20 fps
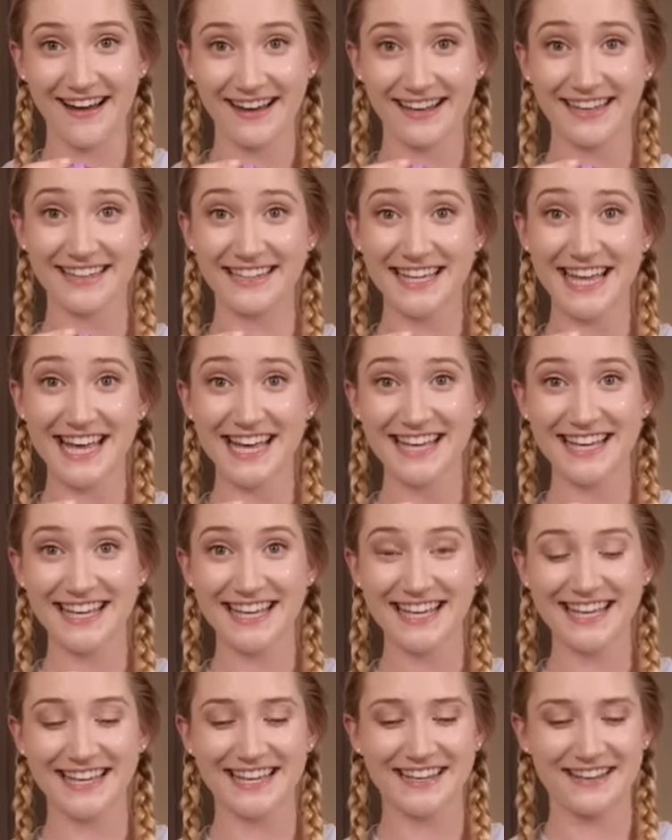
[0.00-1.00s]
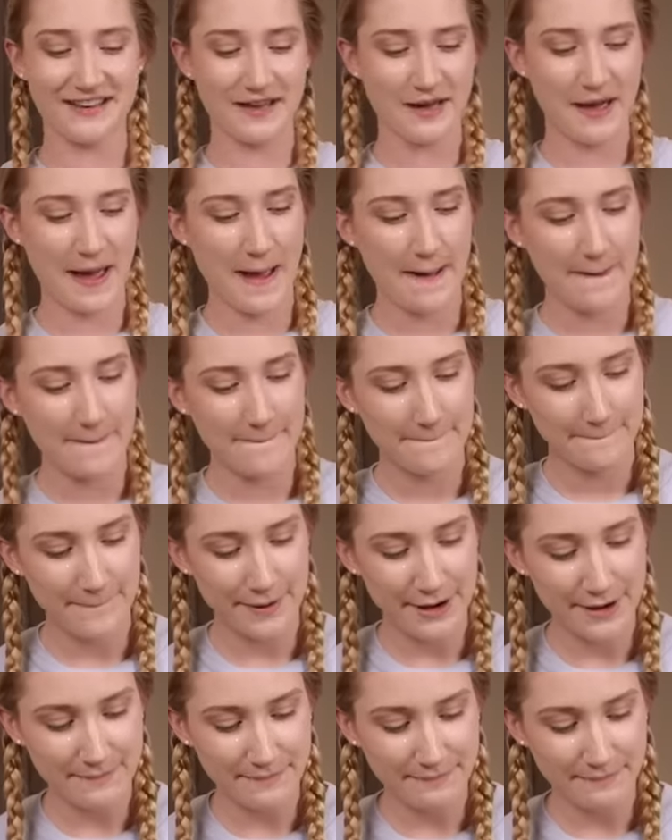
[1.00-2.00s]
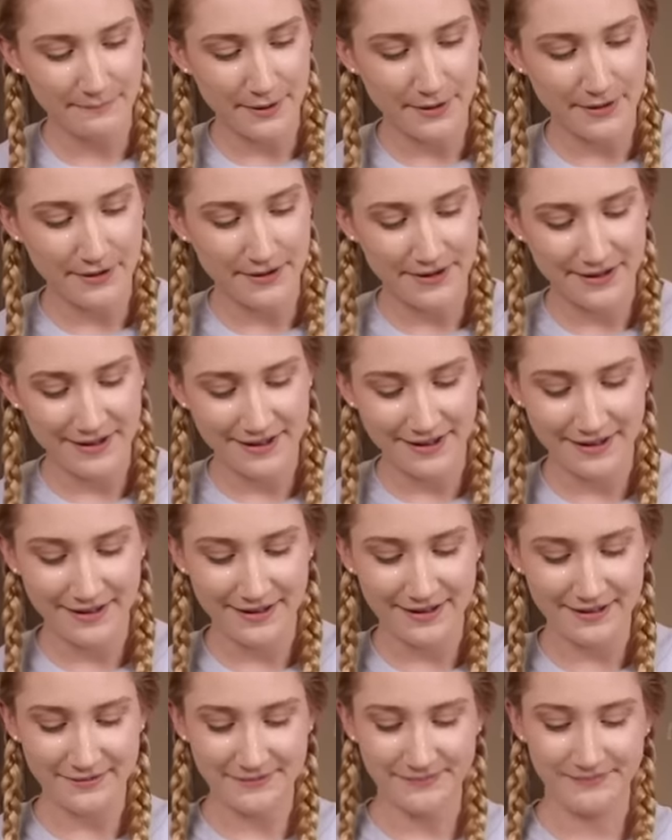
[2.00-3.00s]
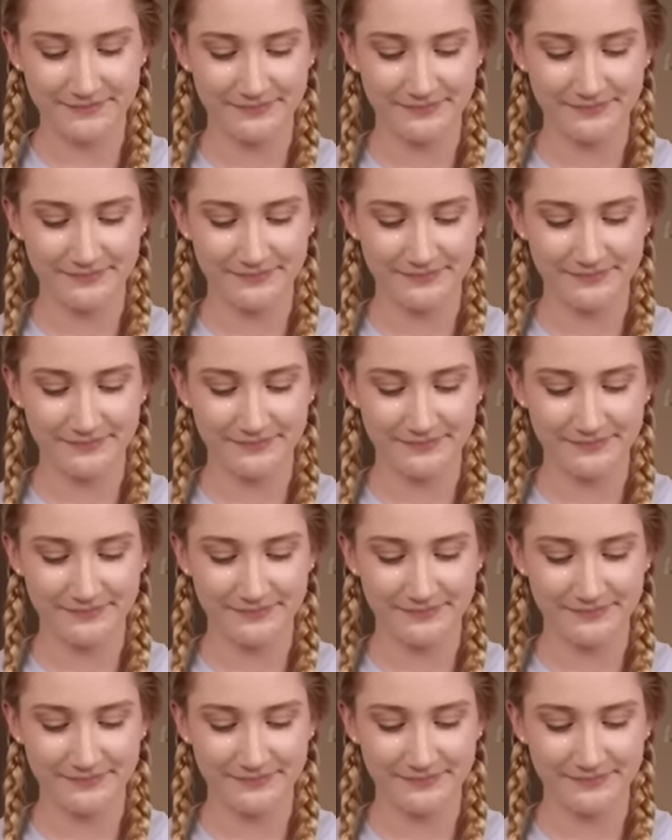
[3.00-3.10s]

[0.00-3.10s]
Click. Purple.